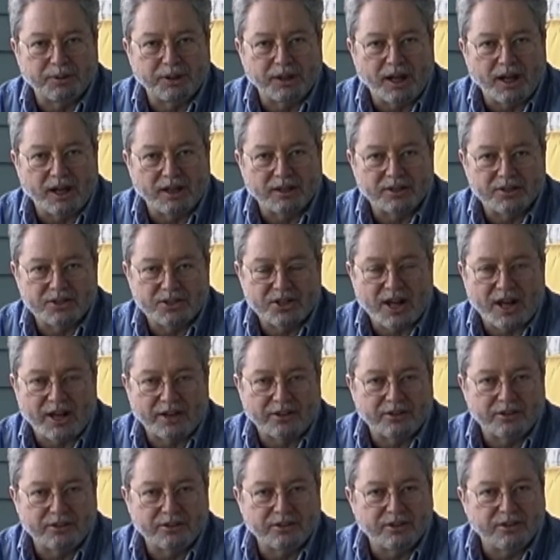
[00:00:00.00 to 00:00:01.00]
plug, a
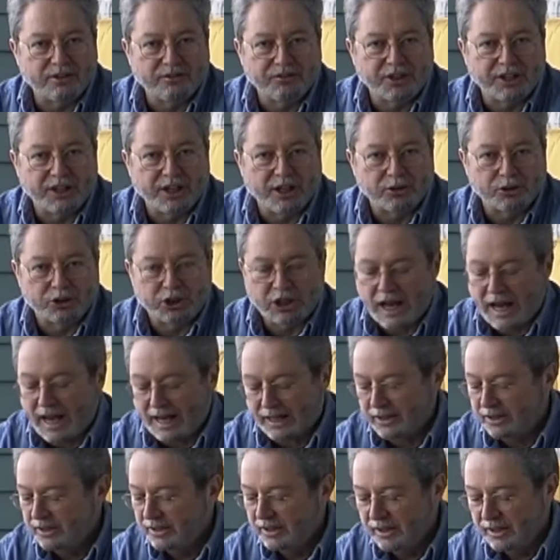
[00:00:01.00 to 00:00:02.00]
standard video
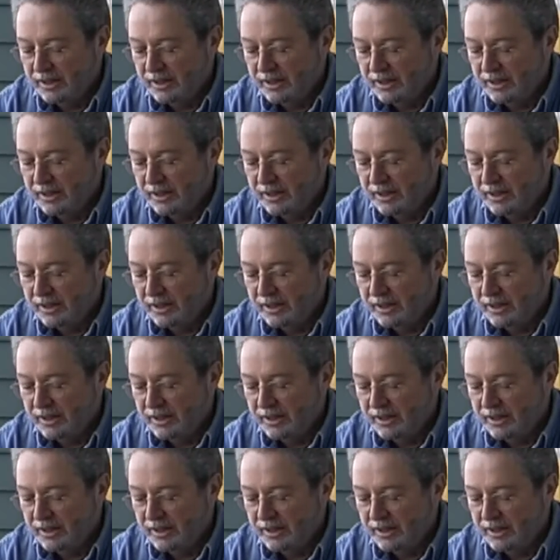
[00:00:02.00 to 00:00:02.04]
jack,